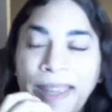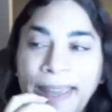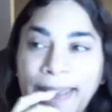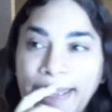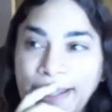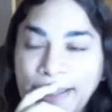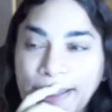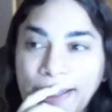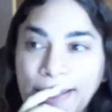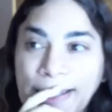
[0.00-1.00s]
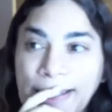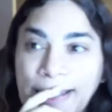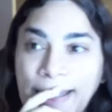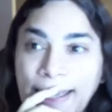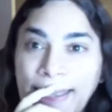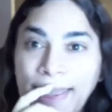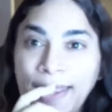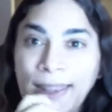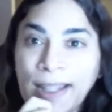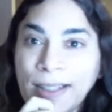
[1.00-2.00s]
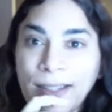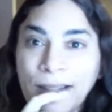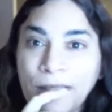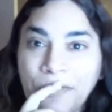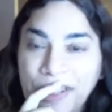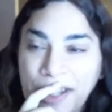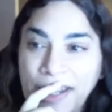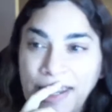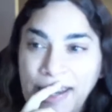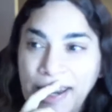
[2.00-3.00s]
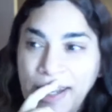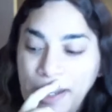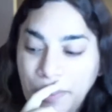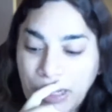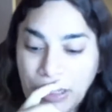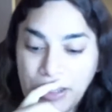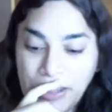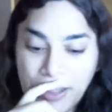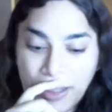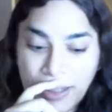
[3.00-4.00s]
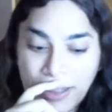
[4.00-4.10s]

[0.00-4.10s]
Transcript: and that's a fascinating idea, because